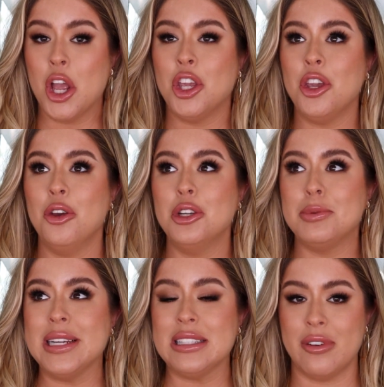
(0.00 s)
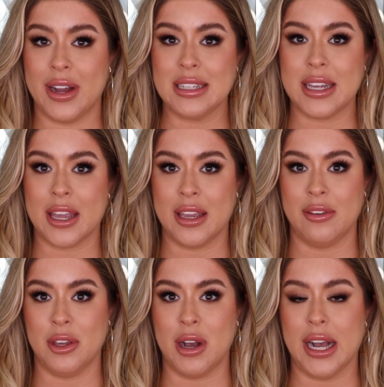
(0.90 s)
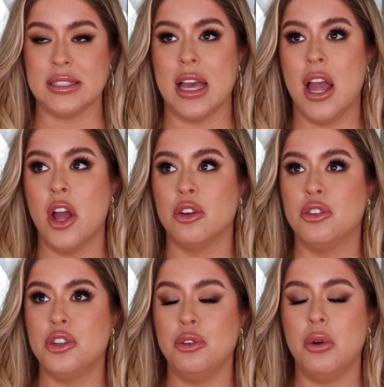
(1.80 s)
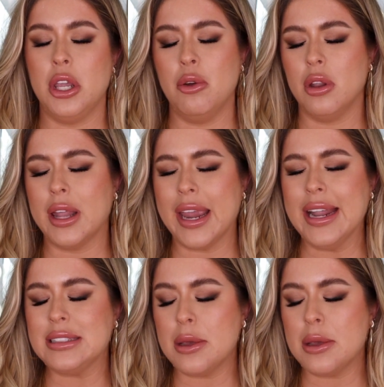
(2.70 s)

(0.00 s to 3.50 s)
Huge piece of advice I could give you guys. It's